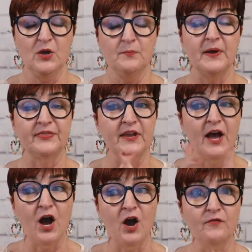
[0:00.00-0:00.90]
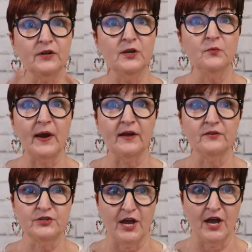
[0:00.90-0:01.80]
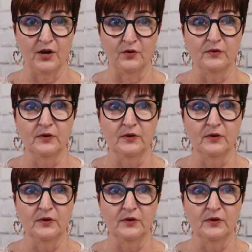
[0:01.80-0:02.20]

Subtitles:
but the overly round toe